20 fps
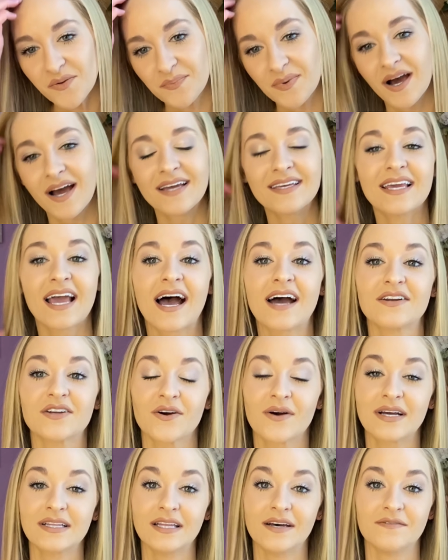But yeah, no,
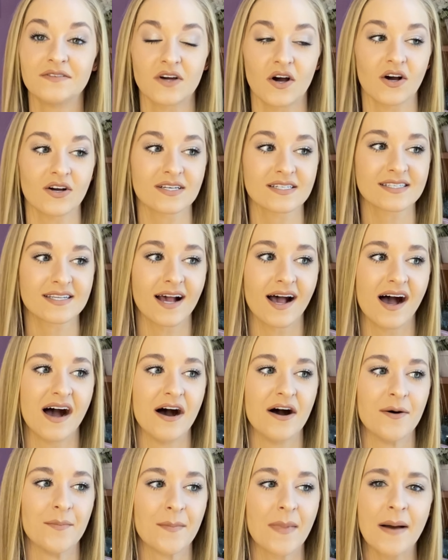I love dogs.
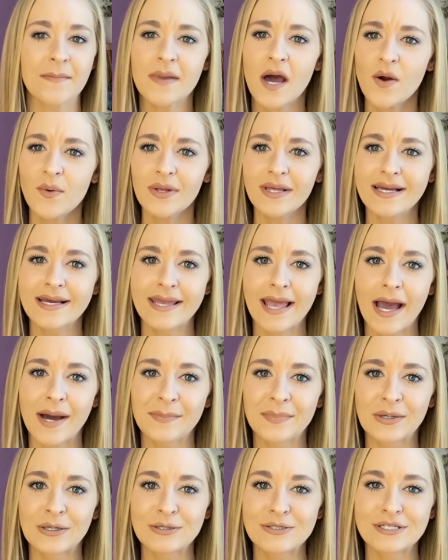Um, I'm not really a
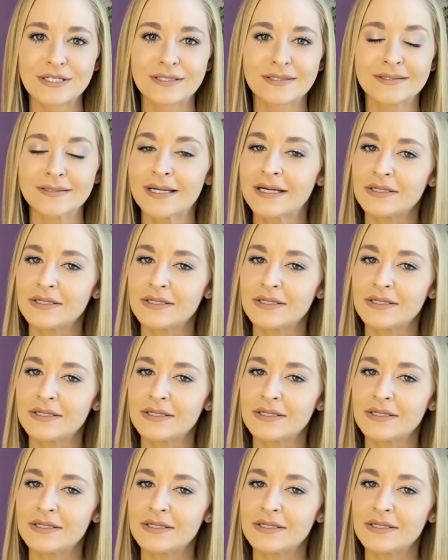cat person.